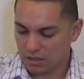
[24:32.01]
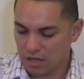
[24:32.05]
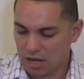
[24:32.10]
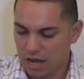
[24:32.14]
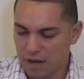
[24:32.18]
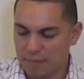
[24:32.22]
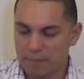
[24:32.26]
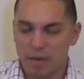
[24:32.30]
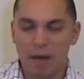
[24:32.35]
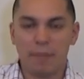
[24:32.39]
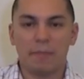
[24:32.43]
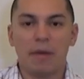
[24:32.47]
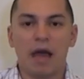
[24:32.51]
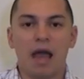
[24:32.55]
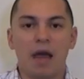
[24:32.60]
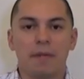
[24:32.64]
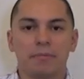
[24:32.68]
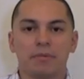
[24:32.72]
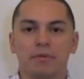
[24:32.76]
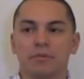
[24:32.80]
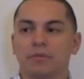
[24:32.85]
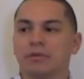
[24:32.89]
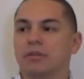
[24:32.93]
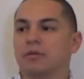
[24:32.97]
I'm
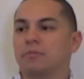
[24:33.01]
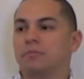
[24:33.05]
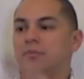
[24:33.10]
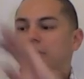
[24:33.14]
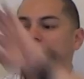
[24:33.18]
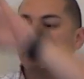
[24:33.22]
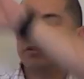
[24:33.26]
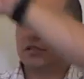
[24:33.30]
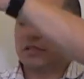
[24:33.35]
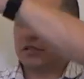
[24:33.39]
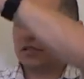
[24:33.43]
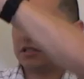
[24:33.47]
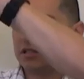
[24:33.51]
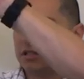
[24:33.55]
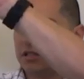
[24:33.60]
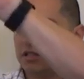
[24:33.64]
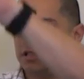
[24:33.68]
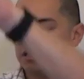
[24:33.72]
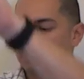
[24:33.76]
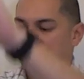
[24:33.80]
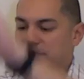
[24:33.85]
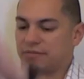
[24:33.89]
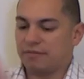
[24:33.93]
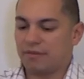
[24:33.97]
happy with the purchase
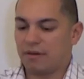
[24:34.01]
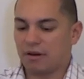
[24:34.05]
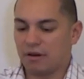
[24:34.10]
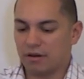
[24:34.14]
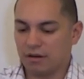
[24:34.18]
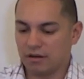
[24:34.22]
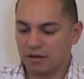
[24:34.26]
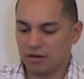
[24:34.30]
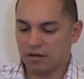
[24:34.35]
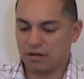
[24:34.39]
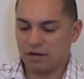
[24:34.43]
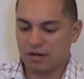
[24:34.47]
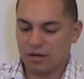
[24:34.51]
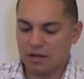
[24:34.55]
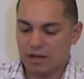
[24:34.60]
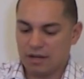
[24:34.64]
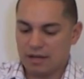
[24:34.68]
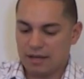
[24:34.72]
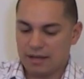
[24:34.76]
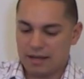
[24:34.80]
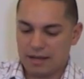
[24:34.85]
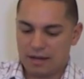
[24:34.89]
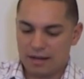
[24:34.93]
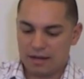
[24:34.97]
thus far.
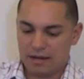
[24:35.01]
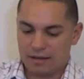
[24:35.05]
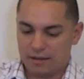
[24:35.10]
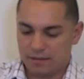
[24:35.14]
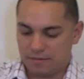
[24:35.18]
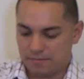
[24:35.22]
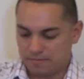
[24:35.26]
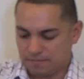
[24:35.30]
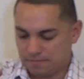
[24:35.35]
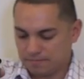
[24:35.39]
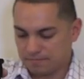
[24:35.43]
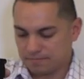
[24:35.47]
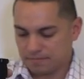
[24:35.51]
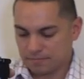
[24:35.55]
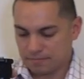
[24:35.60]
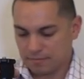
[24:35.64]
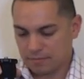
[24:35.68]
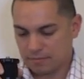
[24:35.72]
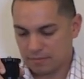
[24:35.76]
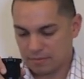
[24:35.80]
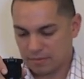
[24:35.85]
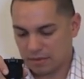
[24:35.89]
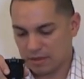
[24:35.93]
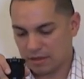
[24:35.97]
Um,
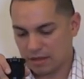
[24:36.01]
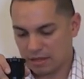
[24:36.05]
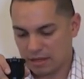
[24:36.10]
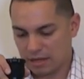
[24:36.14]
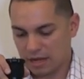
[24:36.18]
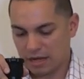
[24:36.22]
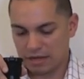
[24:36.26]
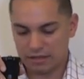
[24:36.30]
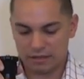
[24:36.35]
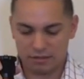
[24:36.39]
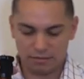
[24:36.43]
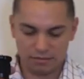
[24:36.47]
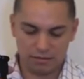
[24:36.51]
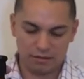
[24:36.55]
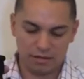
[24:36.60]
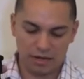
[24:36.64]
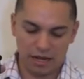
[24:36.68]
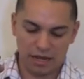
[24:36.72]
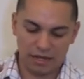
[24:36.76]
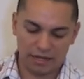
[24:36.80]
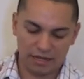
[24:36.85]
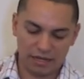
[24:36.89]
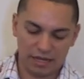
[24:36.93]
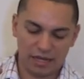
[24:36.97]
I,
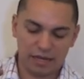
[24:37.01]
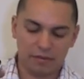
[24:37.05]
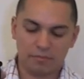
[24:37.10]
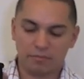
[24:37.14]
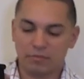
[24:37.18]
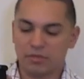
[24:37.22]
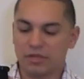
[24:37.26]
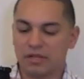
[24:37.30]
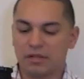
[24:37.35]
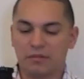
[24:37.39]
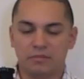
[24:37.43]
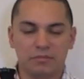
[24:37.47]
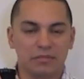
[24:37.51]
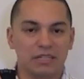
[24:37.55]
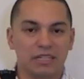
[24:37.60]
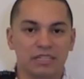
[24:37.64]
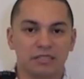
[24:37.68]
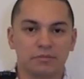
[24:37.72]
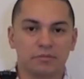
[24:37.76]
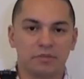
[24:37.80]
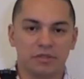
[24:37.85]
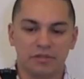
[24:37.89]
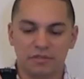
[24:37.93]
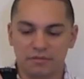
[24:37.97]
I can't blame
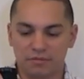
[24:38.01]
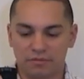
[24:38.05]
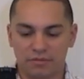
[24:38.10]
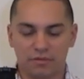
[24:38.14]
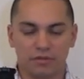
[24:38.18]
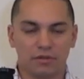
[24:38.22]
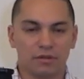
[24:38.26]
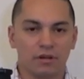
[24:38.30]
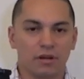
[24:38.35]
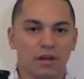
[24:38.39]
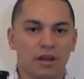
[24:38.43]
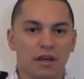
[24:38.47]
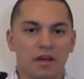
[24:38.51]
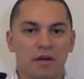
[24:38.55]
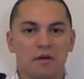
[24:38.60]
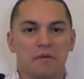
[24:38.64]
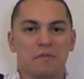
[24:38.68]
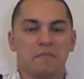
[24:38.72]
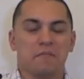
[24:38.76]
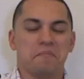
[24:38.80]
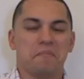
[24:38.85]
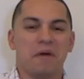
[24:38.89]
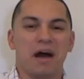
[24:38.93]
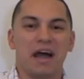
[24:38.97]
Desmond for
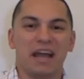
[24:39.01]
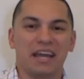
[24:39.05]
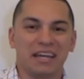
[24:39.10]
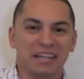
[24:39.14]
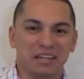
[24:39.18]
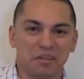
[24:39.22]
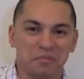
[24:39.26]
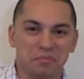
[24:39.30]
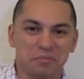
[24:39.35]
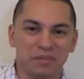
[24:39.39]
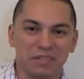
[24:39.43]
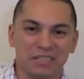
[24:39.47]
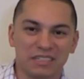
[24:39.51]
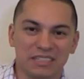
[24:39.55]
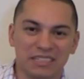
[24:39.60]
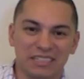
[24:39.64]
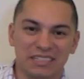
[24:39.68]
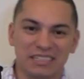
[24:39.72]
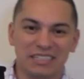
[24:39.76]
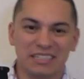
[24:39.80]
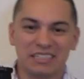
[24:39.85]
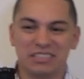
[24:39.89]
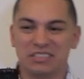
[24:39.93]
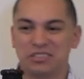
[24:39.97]
my
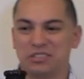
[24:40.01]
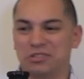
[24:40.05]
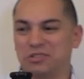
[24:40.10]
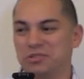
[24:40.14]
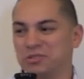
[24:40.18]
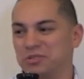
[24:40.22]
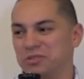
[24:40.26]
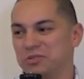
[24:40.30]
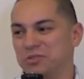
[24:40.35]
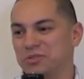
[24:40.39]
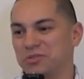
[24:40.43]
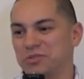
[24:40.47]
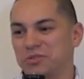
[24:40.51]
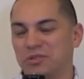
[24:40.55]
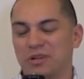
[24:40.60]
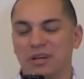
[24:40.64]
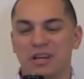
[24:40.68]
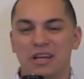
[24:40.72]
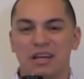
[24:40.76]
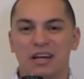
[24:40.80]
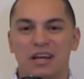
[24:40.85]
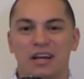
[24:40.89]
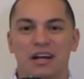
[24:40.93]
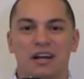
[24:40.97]
inability to
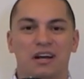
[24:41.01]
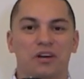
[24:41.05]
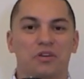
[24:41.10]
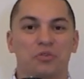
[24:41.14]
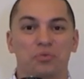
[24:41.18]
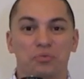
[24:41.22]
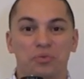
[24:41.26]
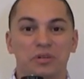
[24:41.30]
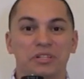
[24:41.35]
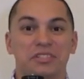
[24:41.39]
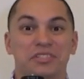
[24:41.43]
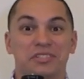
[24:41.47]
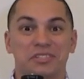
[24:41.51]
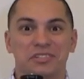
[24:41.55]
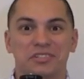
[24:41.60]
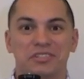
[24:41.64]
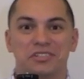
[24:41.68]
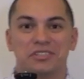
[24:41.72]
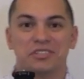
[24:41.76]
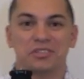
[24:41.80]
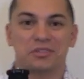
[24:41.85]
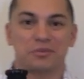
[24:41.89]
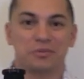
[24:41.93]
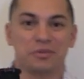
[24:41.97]
uh,
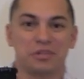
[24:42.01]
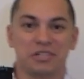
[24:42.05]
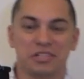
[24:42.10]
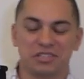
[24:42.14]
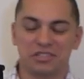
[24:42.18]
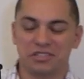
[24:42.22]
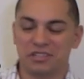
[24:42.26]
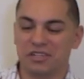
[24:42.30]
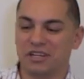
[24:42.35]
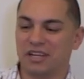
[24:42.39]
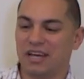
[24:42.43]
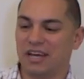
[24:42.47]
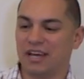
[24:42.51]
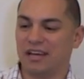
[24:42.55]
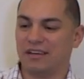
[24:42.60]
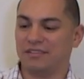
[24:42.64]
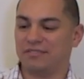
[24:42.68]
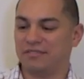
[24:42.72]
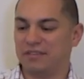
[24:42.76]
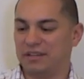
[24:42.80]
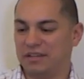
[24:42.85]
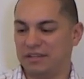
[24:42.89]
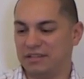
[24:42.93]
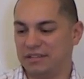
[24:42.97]
research it the way I should have.
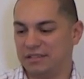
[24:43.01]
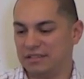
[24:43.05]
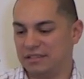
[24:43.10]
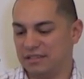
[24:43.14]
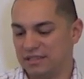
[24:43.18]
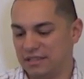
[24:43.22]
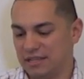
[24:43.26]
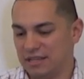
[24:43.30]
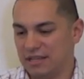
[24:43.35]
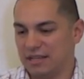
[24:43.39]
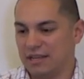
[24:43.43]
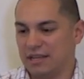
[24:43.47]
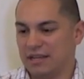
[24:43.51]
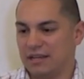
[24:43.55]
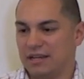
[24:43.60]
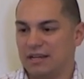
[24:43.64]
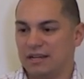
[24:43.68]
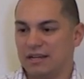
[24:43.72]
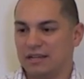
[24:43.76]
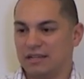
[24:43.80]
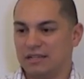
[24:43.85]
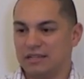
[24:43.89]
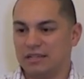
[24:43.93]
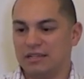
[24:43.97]
And
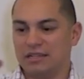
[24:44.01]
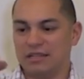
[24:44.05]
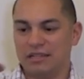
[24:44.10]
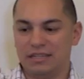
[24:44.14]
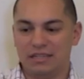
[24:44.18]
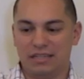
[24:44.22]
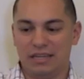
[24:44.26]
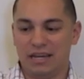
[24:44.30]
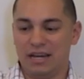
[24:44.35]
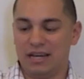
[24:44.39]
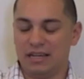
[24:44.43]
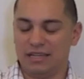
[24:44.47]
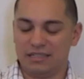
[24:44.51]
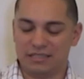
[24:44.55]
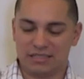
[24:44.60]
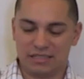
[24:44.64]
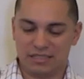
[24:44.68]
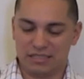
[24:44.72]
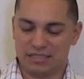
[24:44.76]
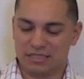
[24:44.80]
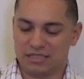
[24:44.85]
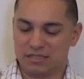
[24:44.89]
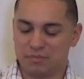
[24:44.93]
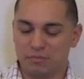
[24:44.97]
uh, yeah, it's,
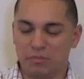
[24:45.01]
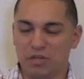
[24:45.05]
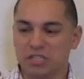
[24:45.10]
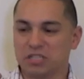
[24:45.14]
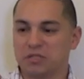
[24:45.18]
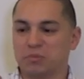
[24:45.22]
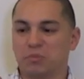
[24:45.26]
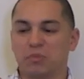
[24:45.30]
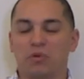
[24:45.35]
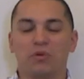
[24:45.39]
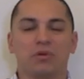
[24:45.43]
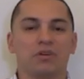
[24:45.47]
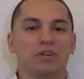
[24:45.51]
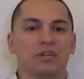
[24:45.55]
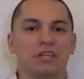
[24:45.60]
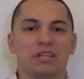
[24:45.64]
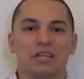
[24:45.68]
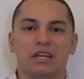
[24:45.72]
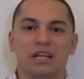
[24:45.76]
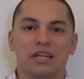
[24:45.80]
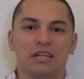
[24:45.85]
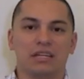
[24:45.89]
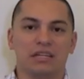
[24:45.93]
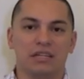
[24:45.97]
it's much more than
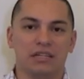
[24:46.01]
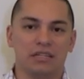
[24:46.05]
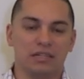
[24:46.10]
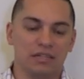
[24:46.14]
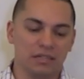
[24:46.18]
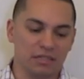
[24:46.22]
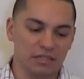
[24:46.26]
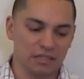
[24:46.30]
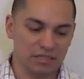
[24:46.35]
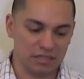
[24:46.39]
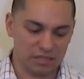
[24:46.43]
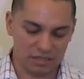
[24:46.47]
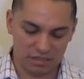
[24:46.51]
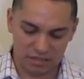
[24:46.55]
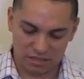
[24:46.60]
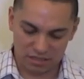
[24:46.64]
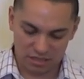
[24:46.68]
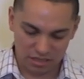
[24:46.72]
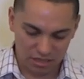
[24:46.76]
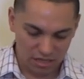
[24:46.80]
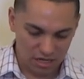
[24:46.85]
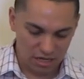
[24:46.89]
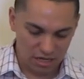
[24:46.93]
I needed. This is